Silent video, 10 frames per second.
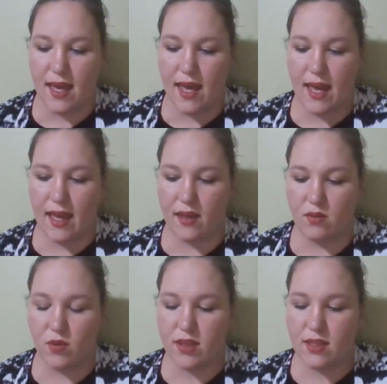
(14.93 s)

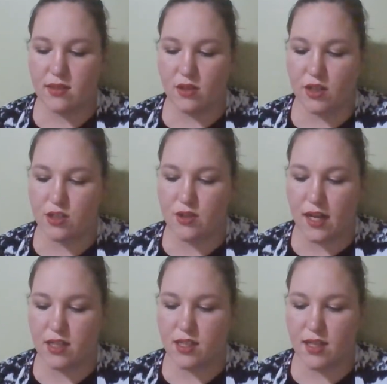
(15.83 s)
And what this learning
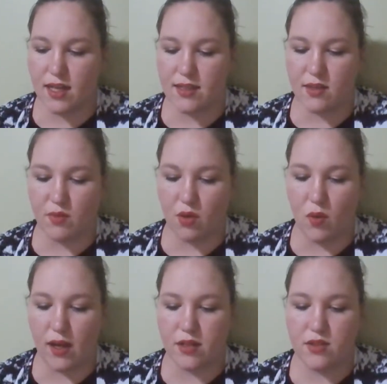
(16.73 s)
strategy does, it
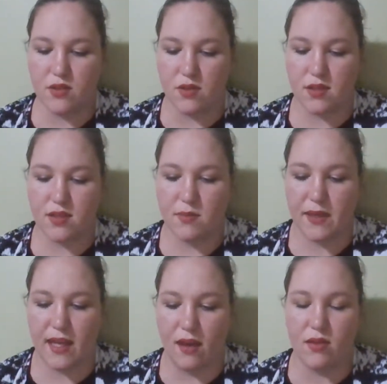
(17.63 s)
requires students to
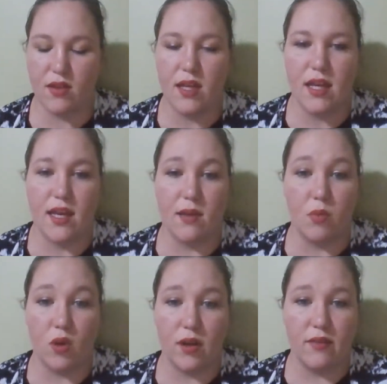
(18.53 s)
pick out
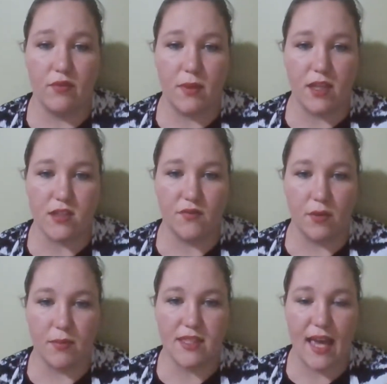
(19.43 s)
important information
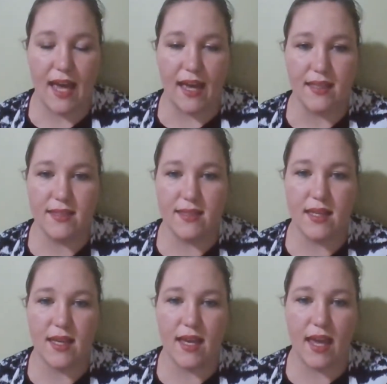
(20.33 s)
from a text
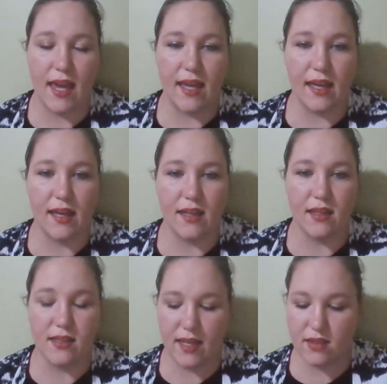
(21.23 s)

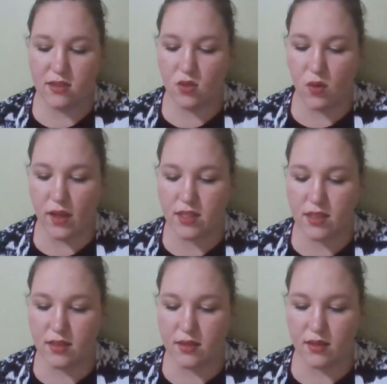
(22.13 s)
and answer
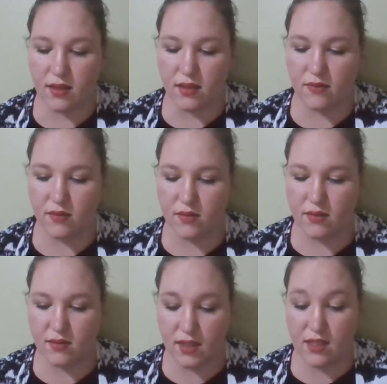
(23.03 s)

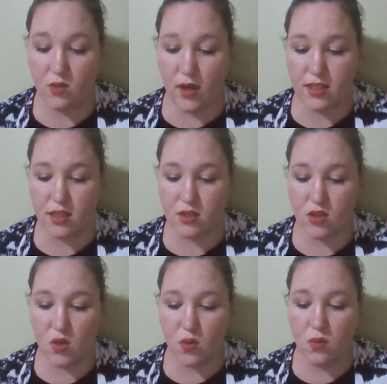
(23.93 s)
these questions:
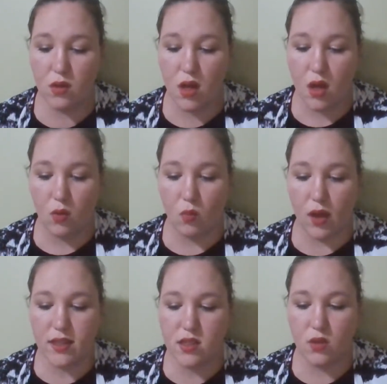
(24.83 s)
who,
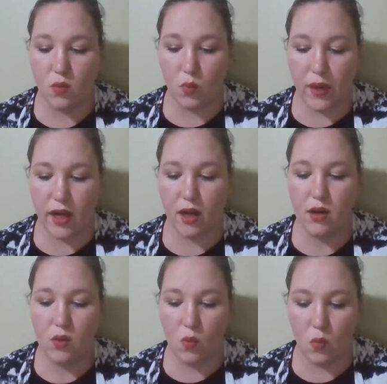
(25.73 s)
what, where,
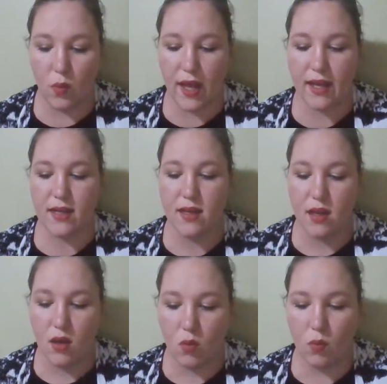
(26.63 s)
when,
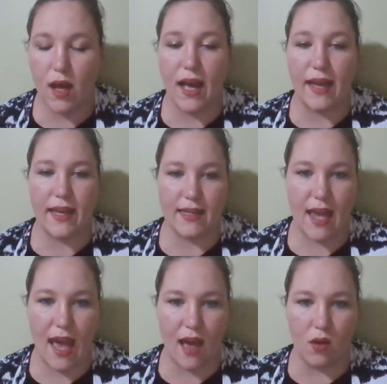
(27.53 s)
why, and
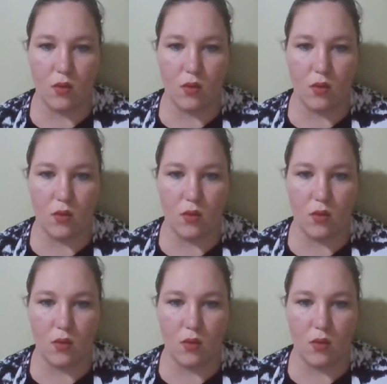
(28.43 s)
how.